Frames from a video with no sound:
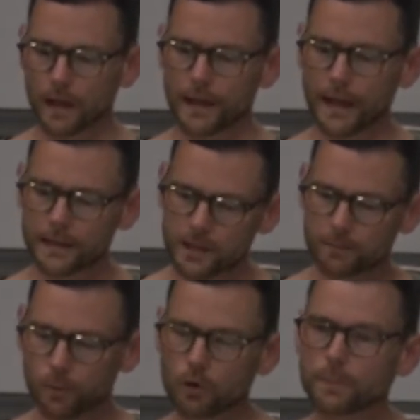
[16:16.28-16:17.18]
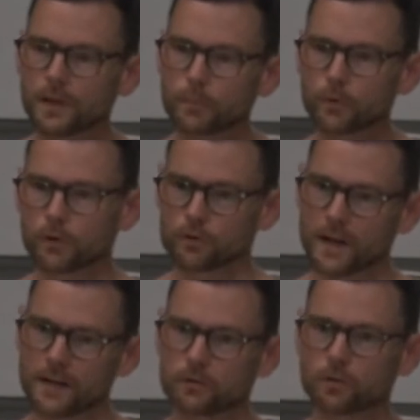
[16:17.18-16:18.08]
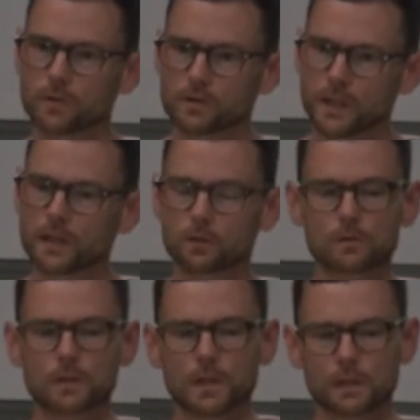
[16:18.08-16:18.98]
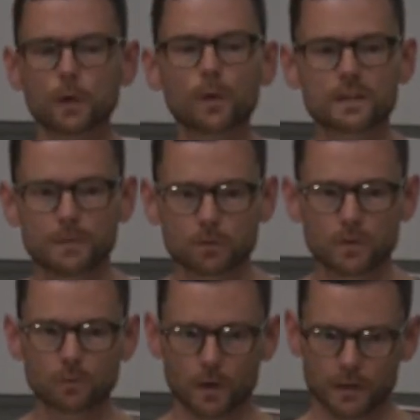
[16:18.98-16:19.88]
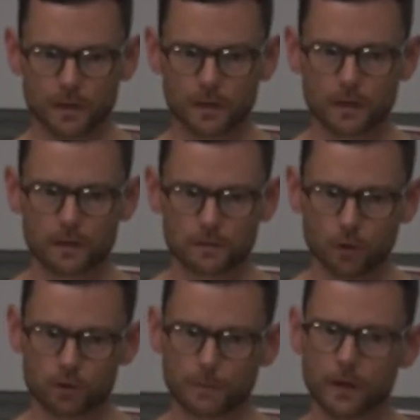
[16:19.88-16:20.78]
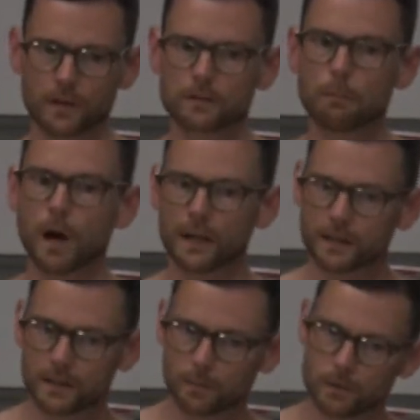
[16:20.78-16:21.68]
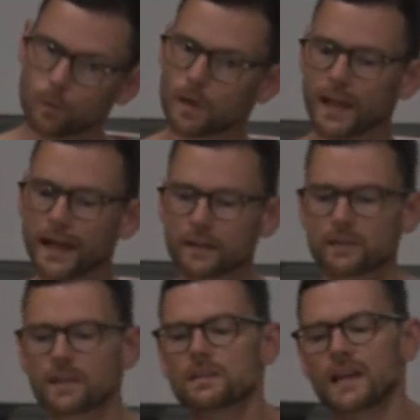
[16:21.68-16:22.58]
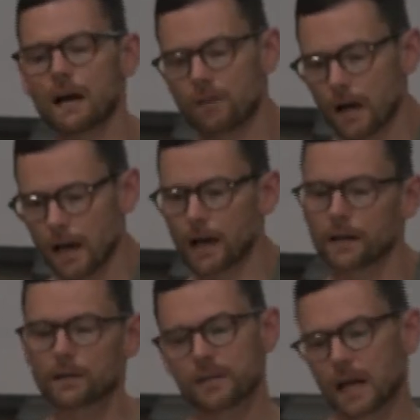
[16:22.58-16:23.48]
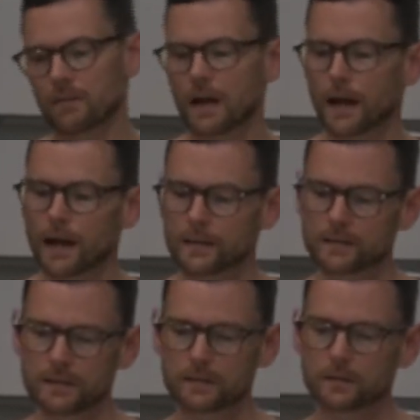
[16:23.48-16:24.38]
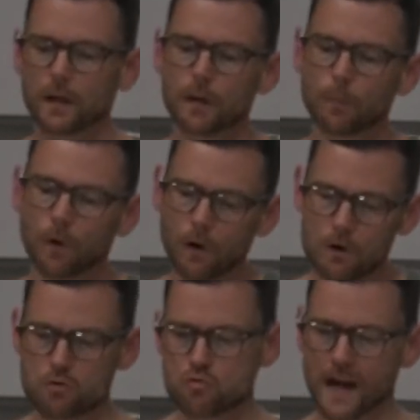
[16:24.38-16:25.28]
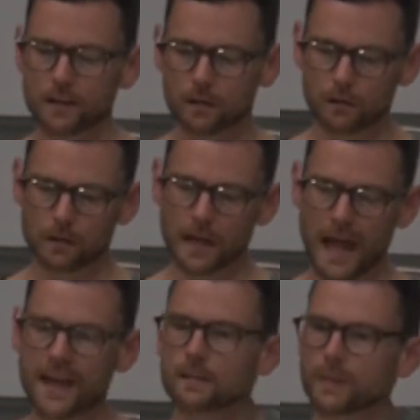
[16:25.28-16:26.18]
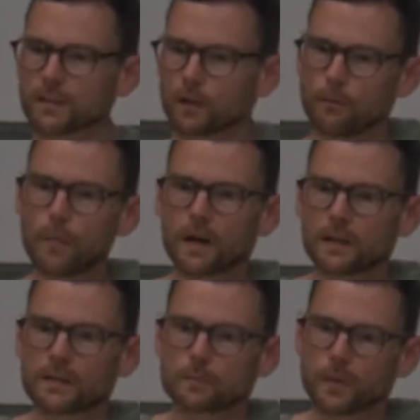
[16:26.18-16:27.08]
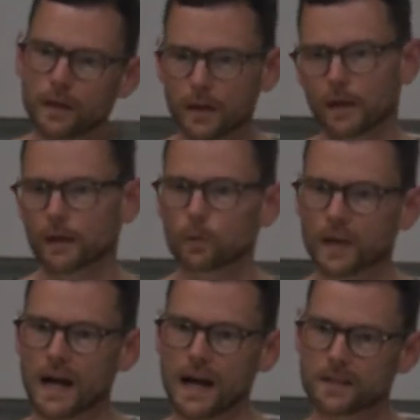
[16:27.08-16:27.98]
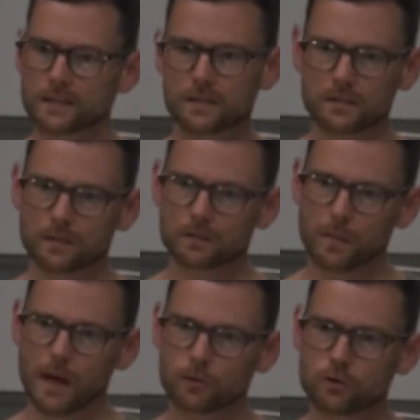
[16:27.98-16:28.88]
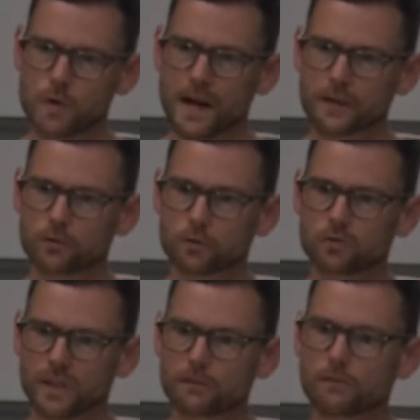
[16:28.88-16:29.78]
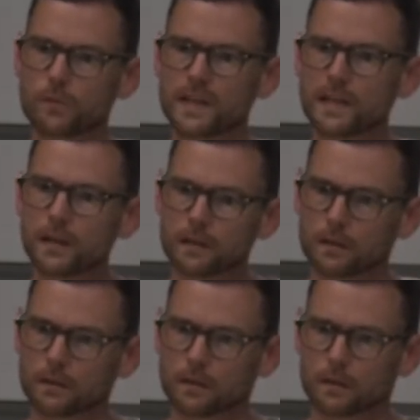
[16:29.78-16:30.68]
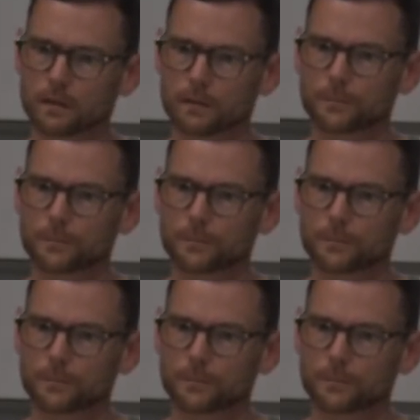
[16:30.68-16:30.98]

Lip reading: In his book, Peter Bürger tries to distinguish between what he talks about as modernism on the one hand, and then the avant-garde. And the avant-garde is this more radical aspect of modernism, where artists somehow try to set free the